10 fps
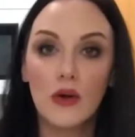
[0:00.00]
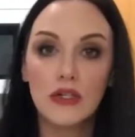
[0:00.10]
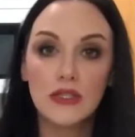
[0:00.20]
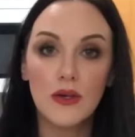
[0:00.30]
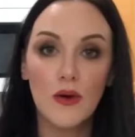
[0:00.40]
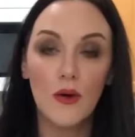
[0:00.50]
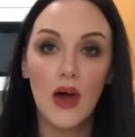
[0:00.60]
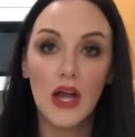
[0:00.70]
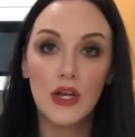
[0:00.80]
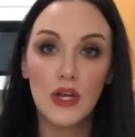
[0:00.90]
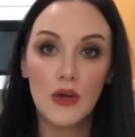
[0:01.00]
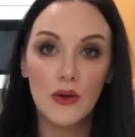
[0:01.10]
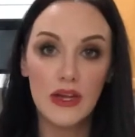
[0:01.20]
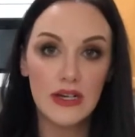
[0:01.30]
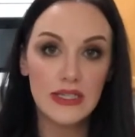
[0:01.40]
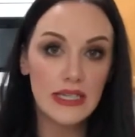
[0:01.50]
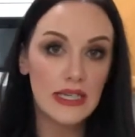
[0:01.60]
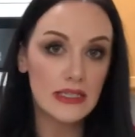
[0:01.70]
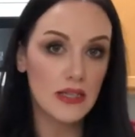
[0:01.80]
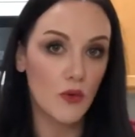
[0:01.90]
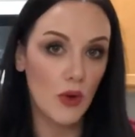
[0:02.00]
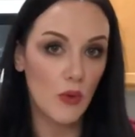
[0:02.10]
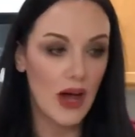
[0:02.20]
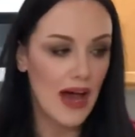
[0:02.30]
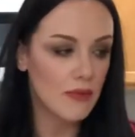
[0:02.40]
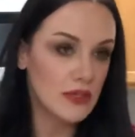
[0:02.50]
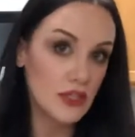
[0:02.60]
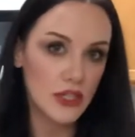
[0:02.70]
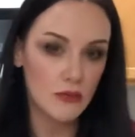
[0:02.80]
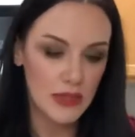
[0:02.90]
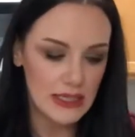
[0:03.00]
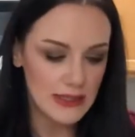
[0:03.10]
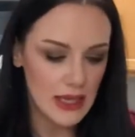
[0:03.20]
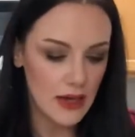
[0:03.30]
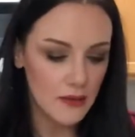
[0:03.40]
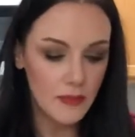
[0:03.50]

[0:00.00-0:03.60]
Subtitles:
so no guarantees on what will happen to your pizza.